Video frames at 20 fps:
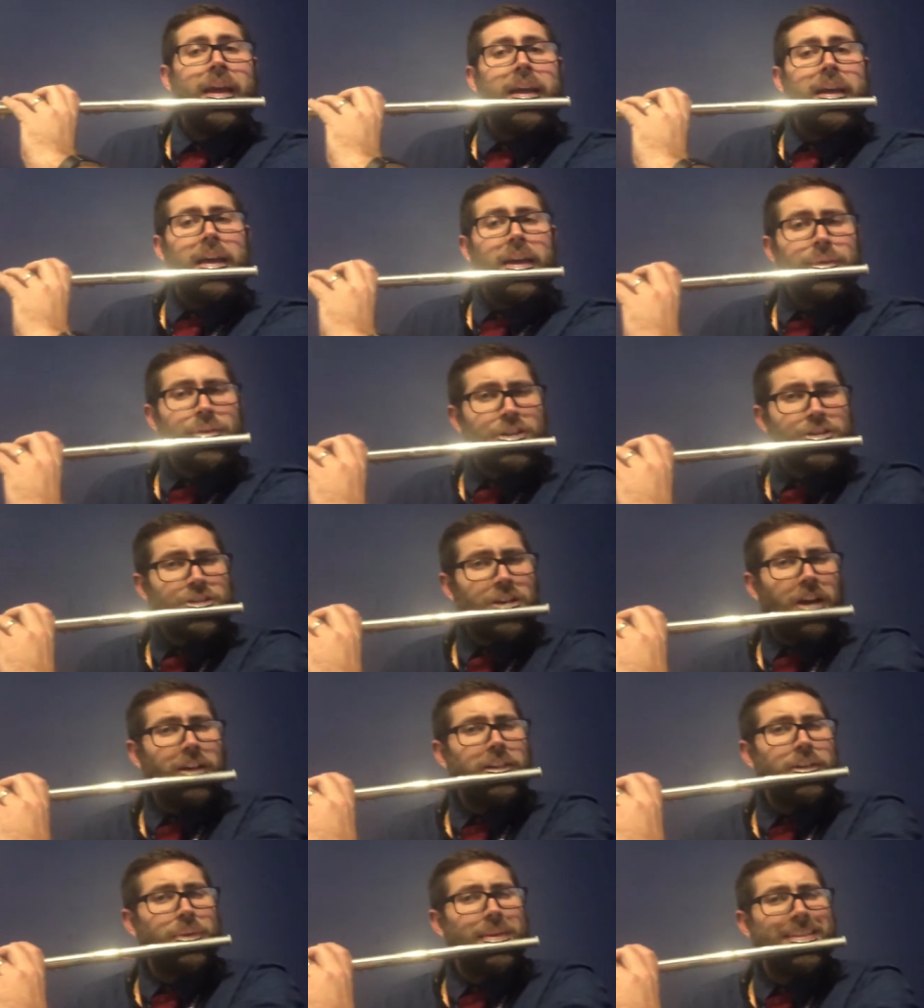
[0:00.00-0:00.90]
If you're
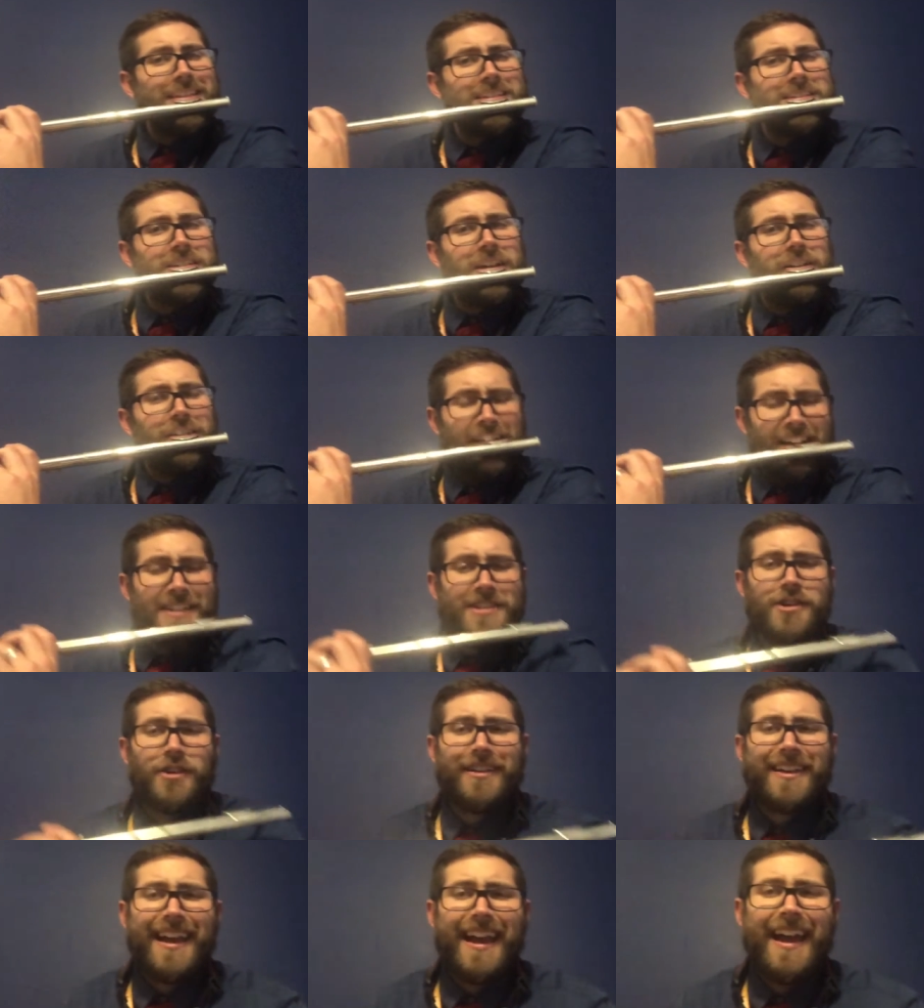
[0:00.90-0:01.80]
struggling with this note, it's
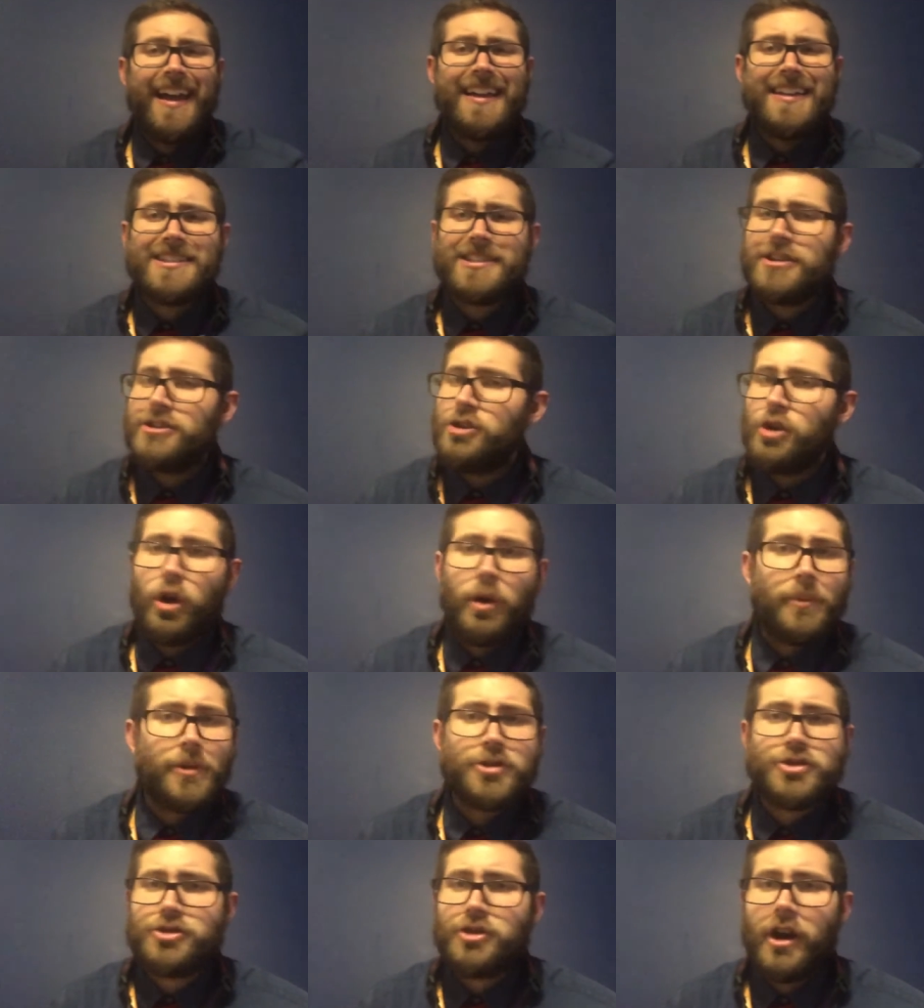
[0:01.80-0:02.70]
okay. It's a
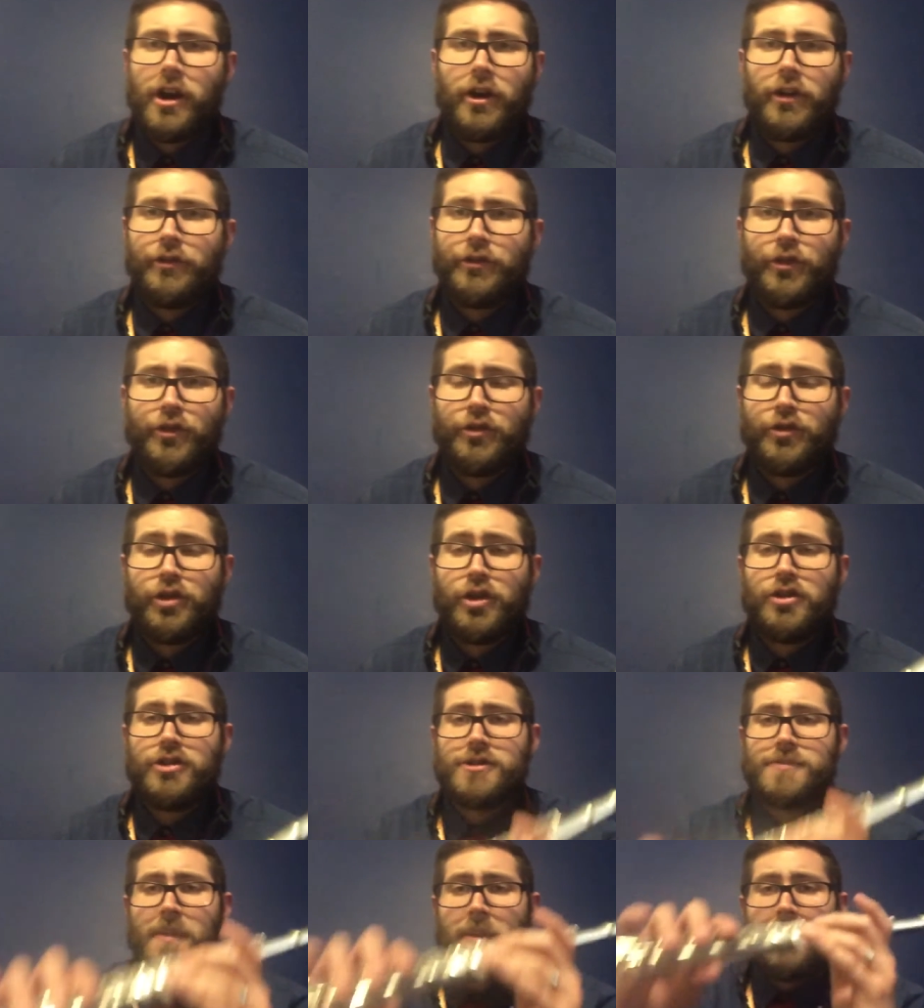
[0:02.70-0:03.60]
normal struggle for
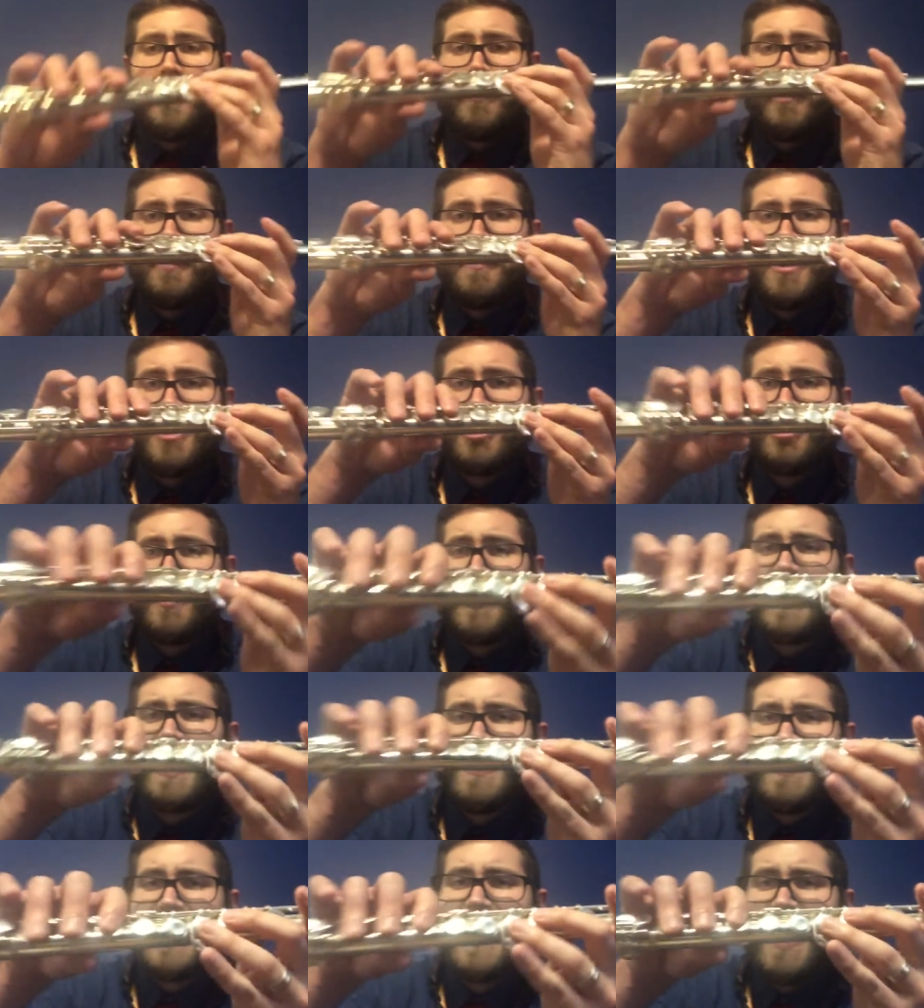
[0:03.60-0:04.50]
flutes, but we want to make sure we
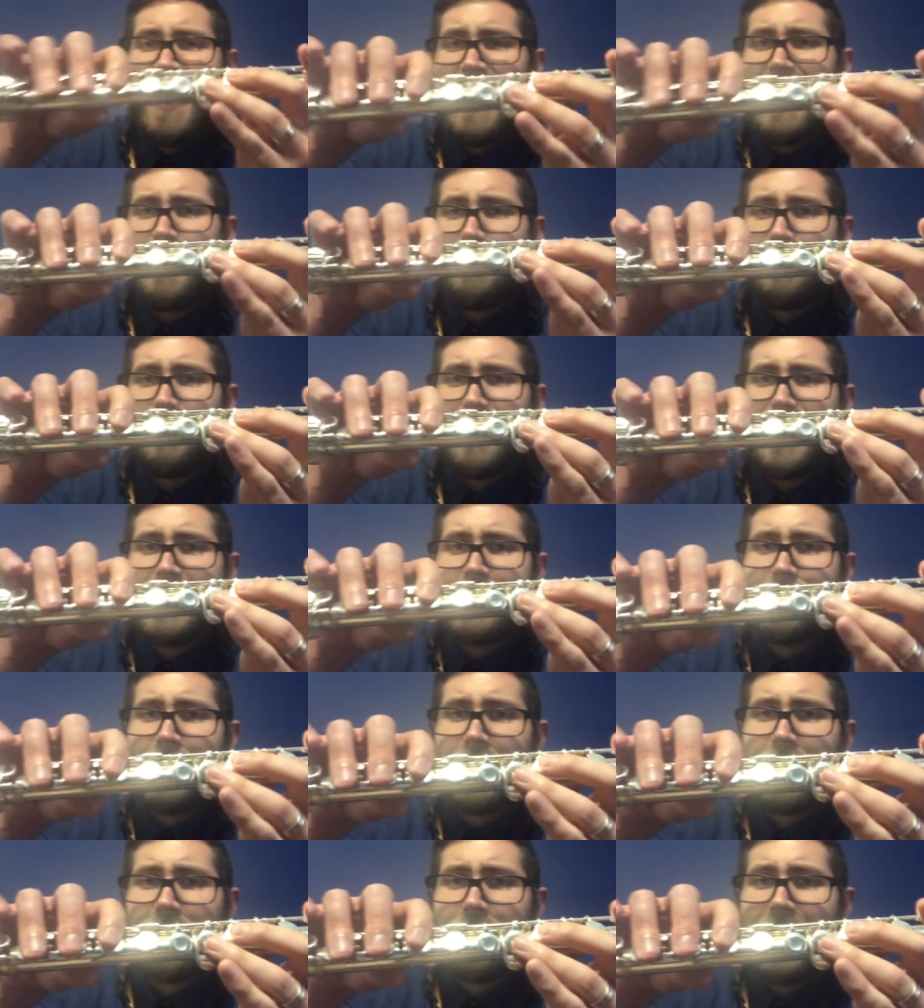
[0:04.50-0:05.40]
got the hand
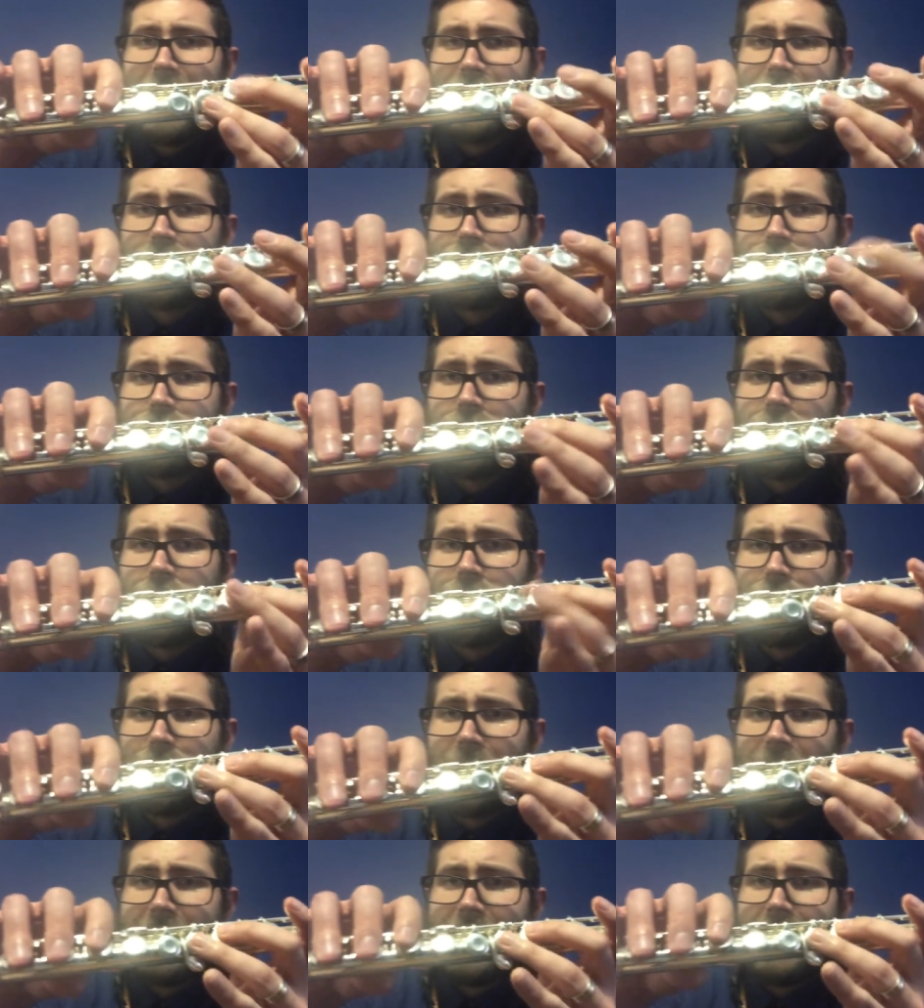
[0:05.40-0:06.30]
placement correct. So 2,
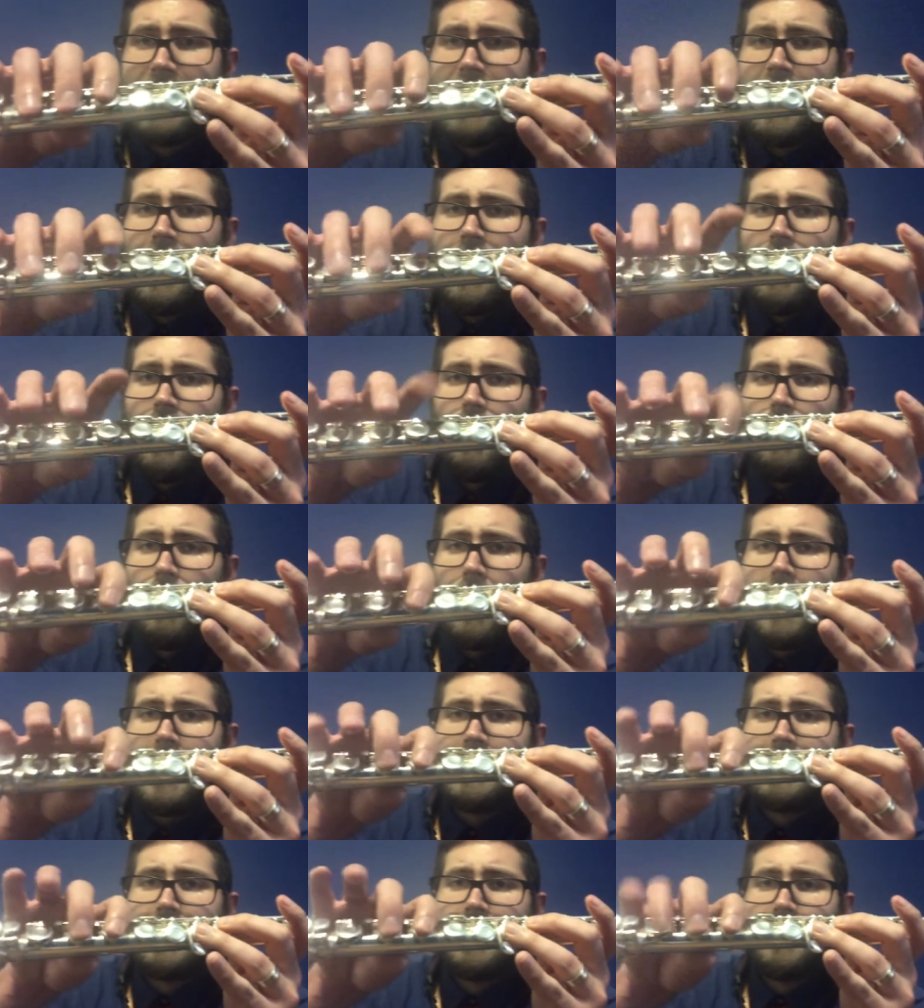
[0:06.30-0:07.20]
3,
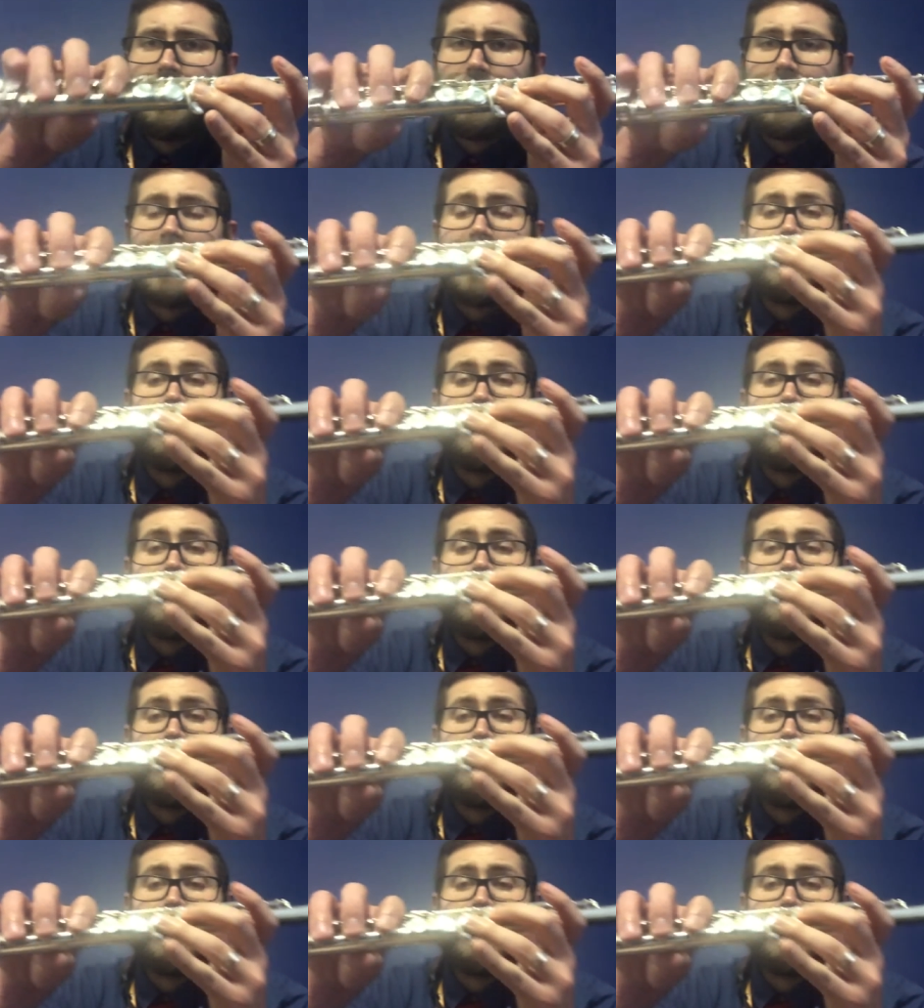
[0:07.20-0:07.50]
1, 2, 3.